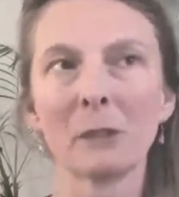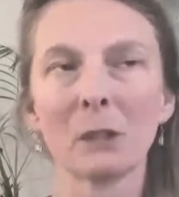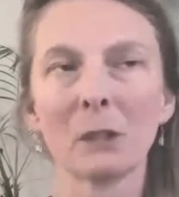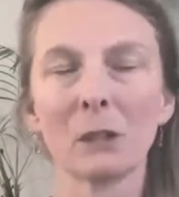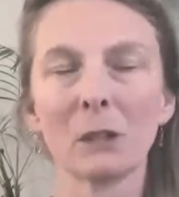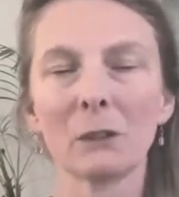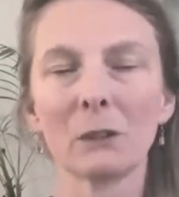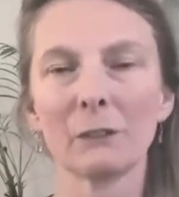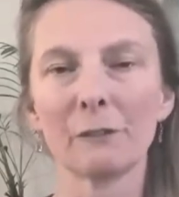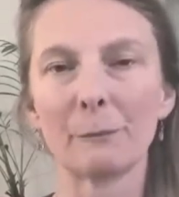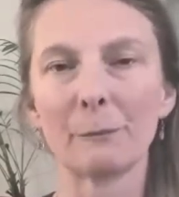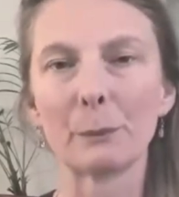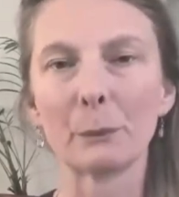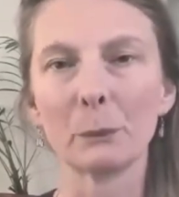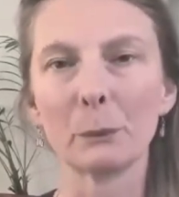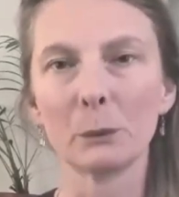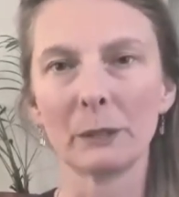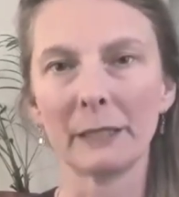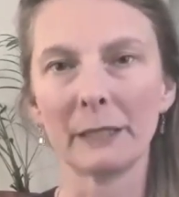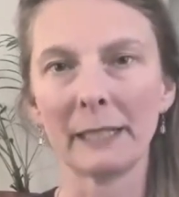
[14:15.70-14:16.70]
not a lot of
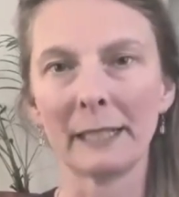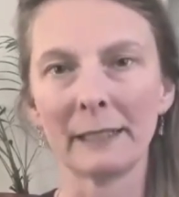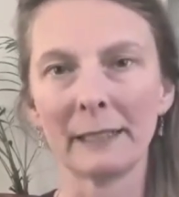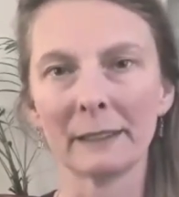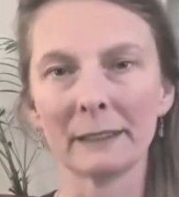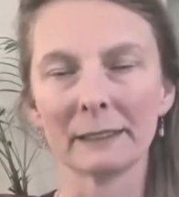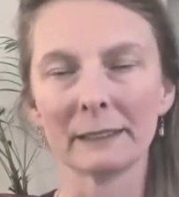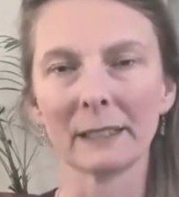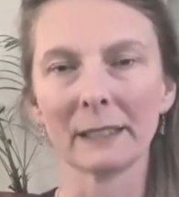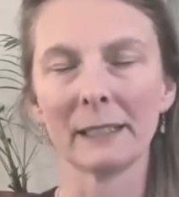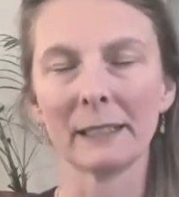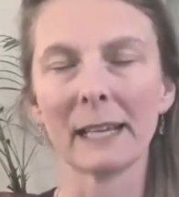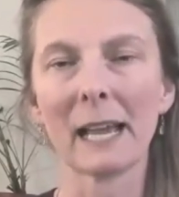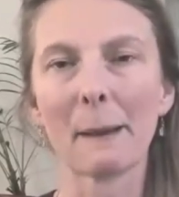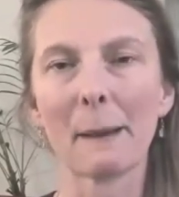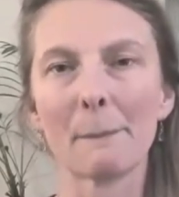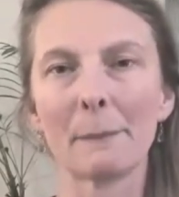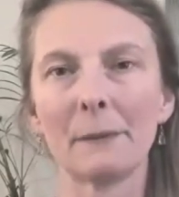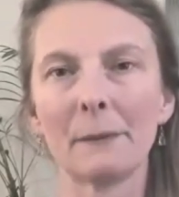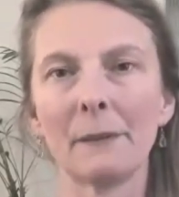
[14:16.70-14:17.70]
broadening that's going to
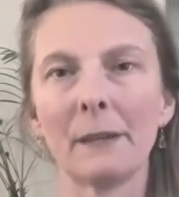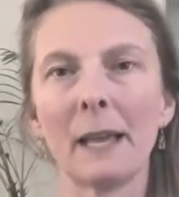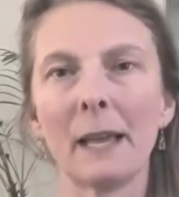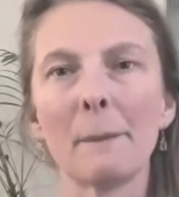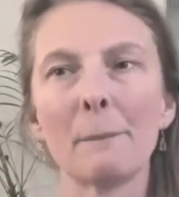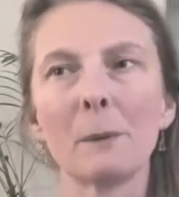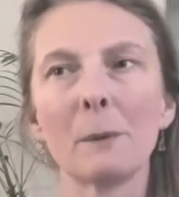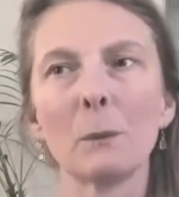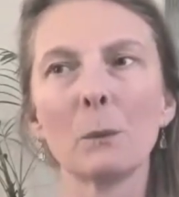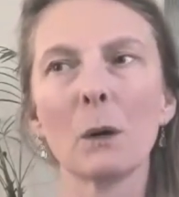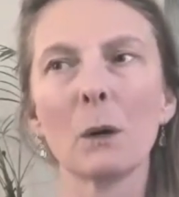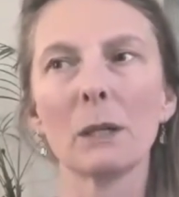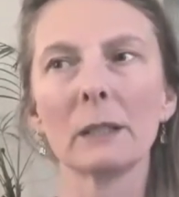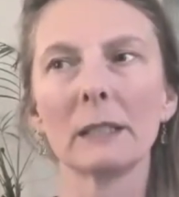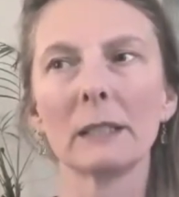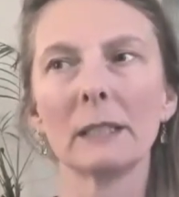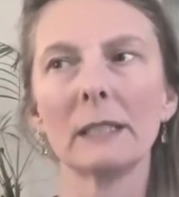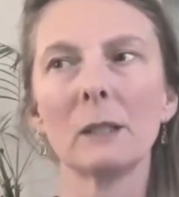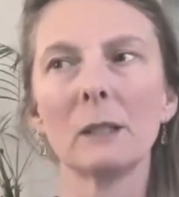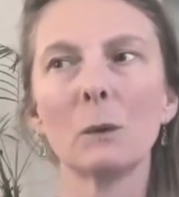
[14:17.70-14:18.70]
happen there. But
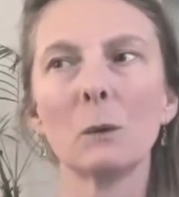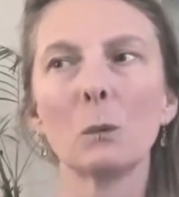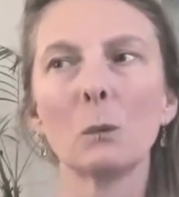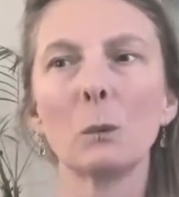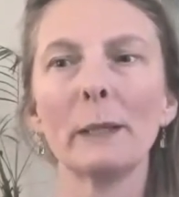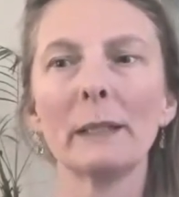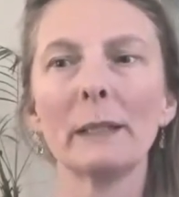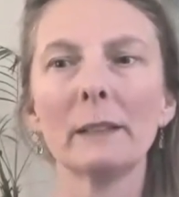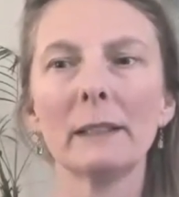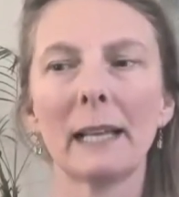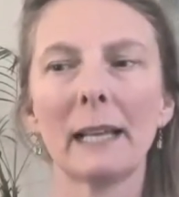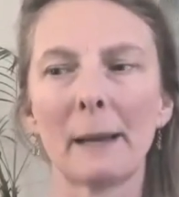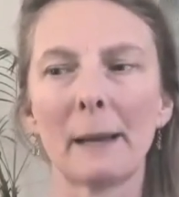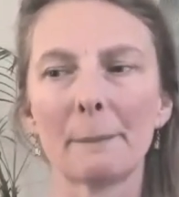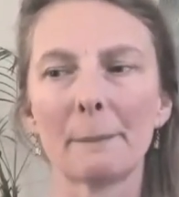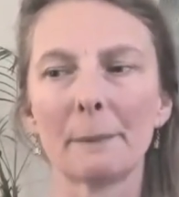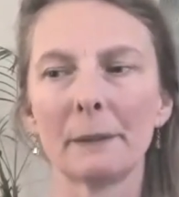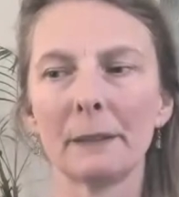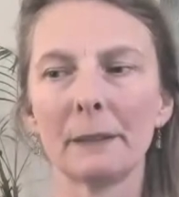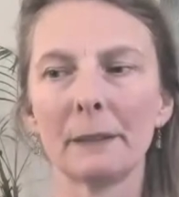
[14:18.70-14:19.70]
what will
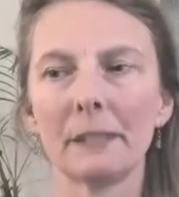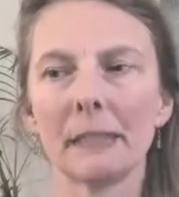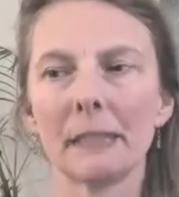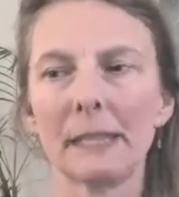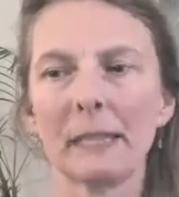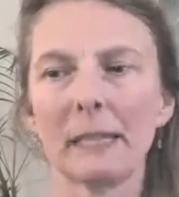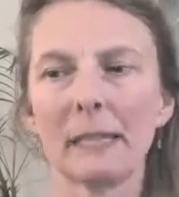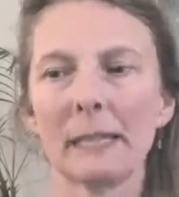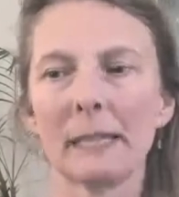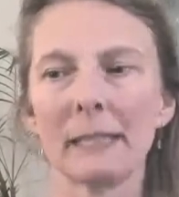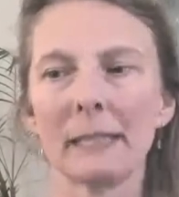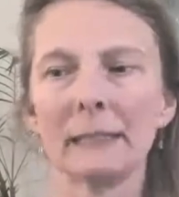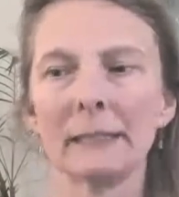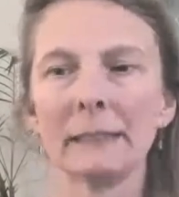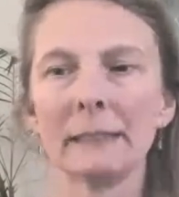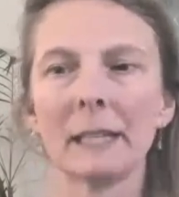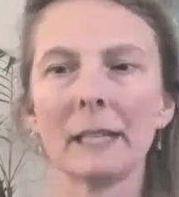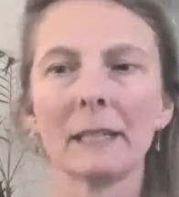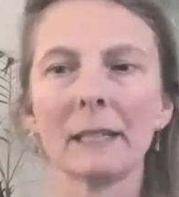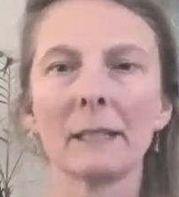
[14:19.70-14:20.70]
happen
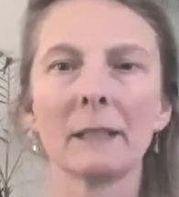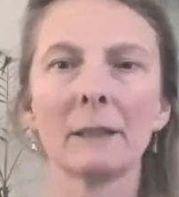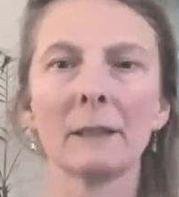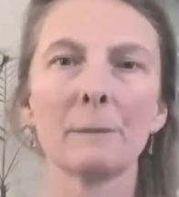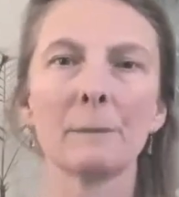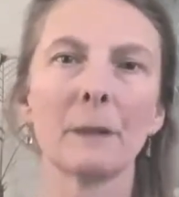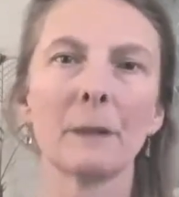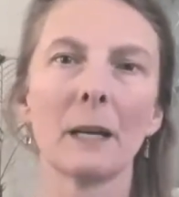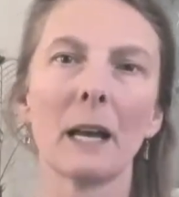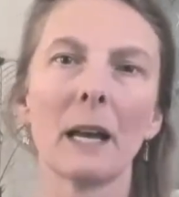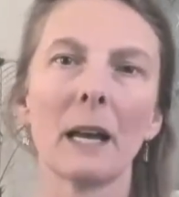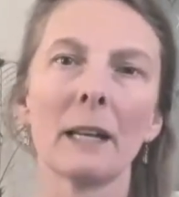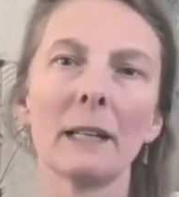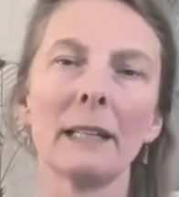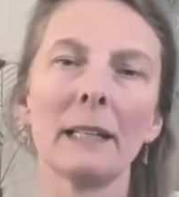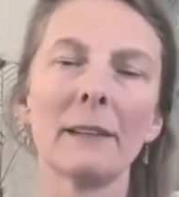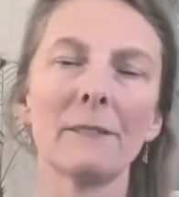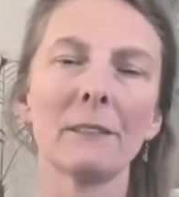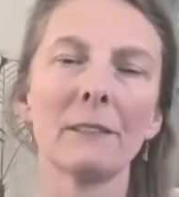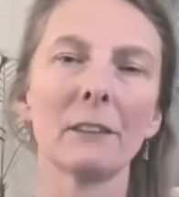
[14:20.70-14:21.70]
is
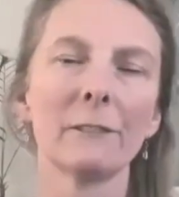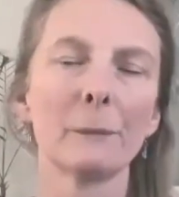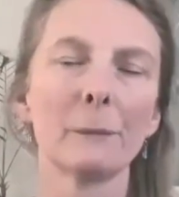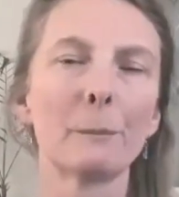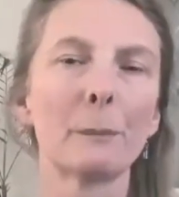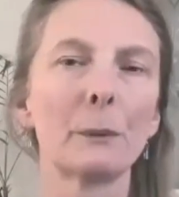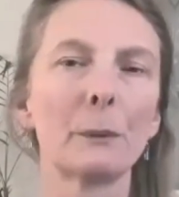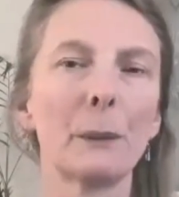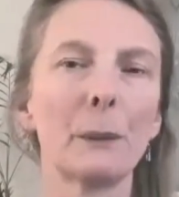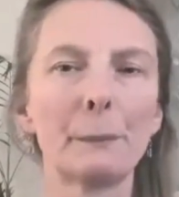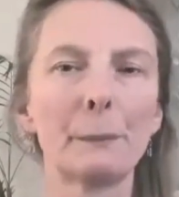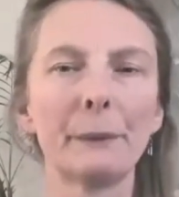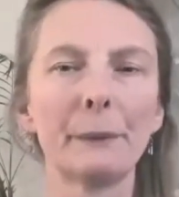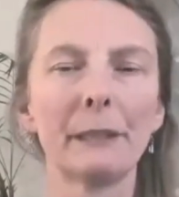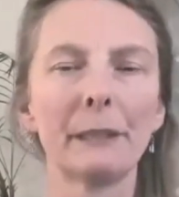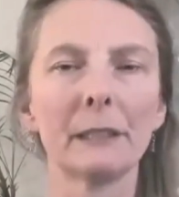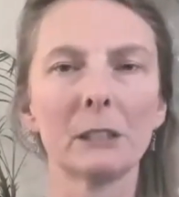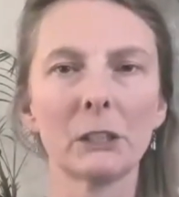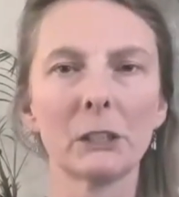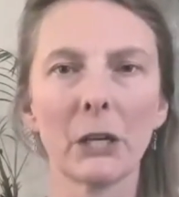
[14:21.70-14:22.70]
a level of
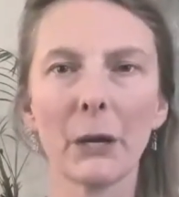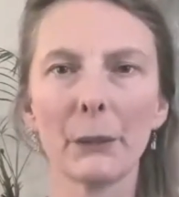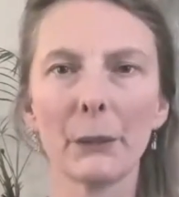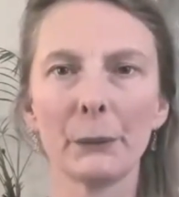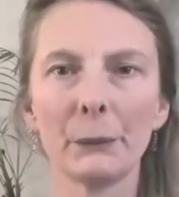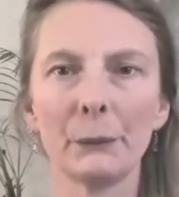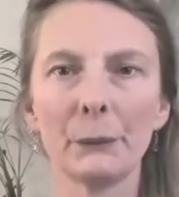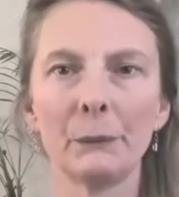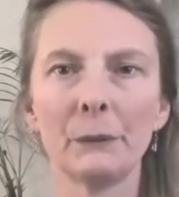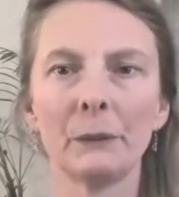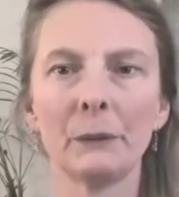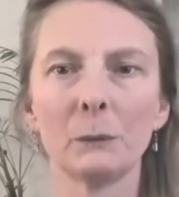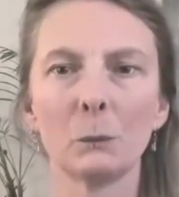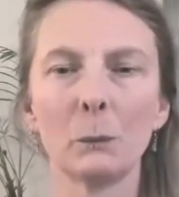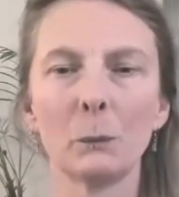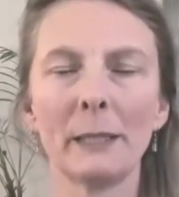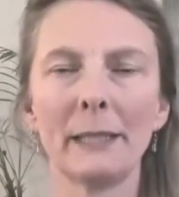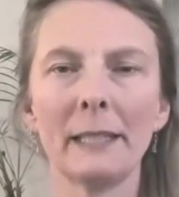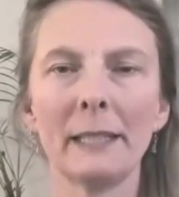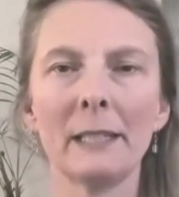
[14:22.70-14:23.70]
appropriate tone
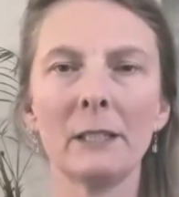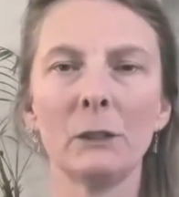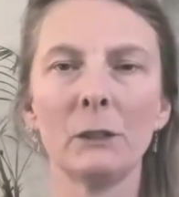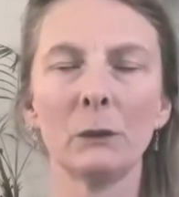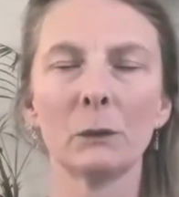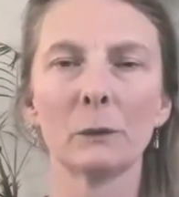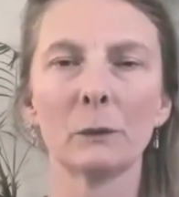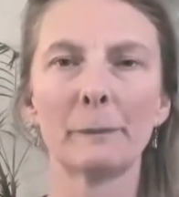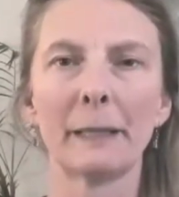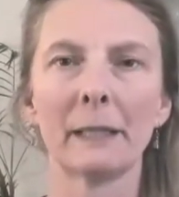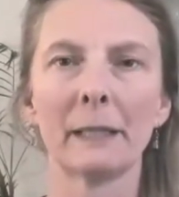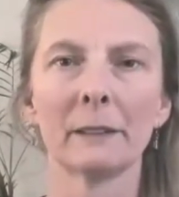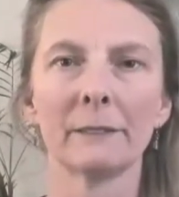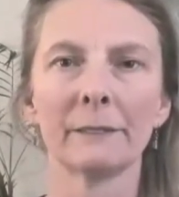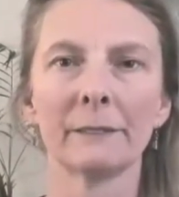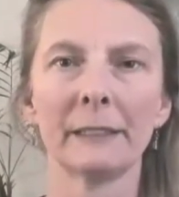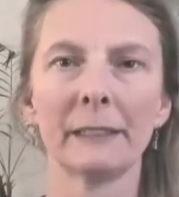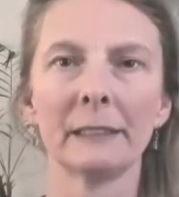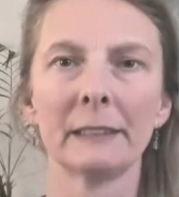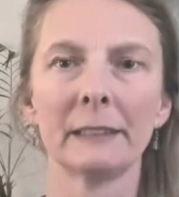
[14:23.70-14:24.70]
within your
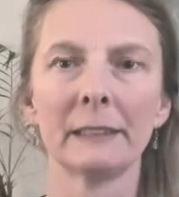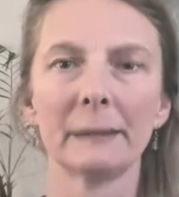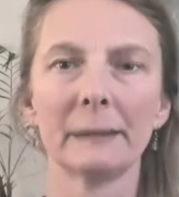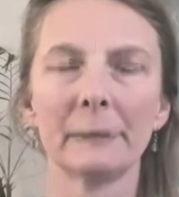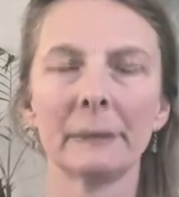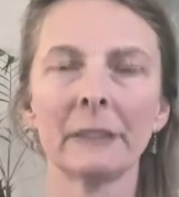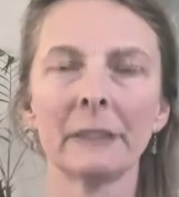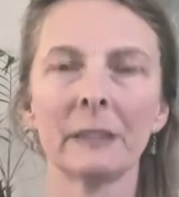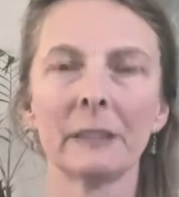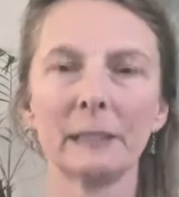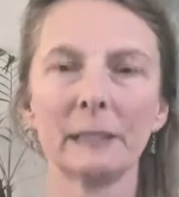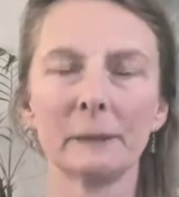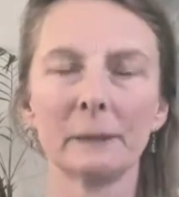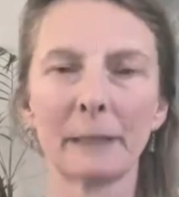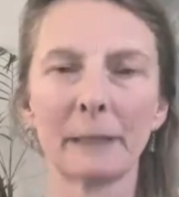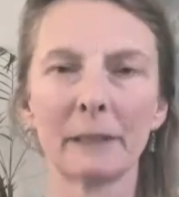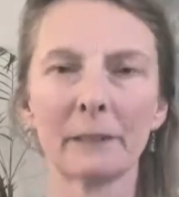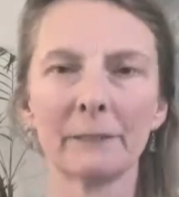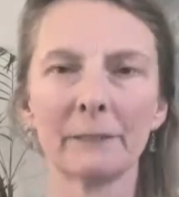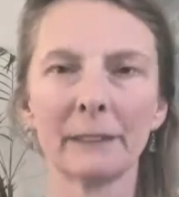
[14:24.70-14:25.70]
pelvis, especially the
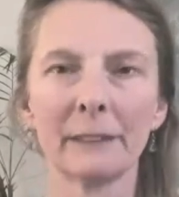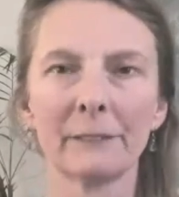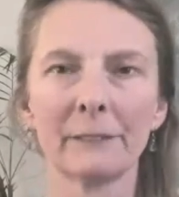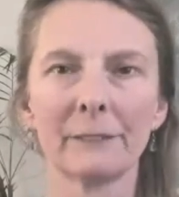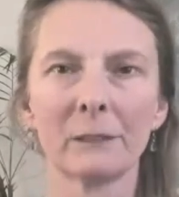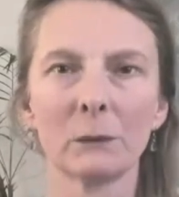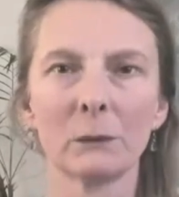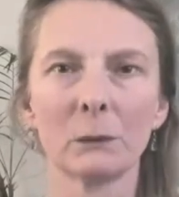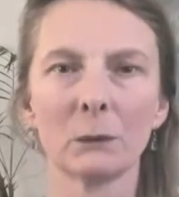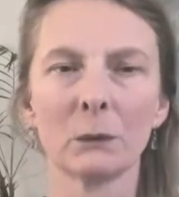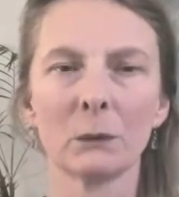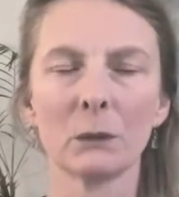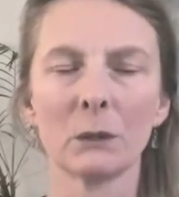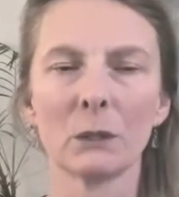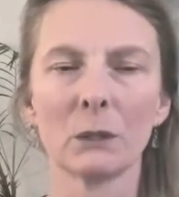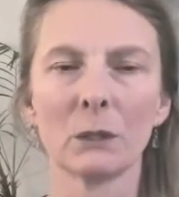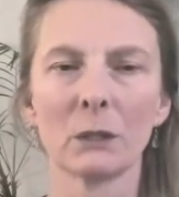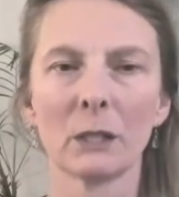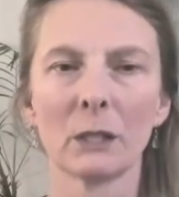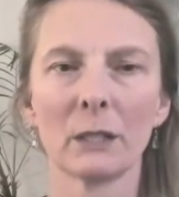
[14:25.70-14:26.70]
pelvic
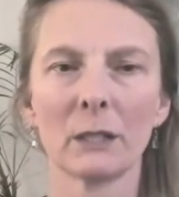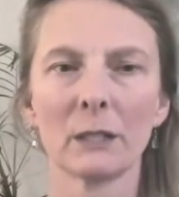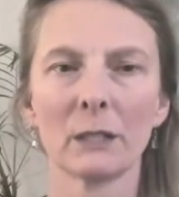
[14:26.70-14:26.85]
floor.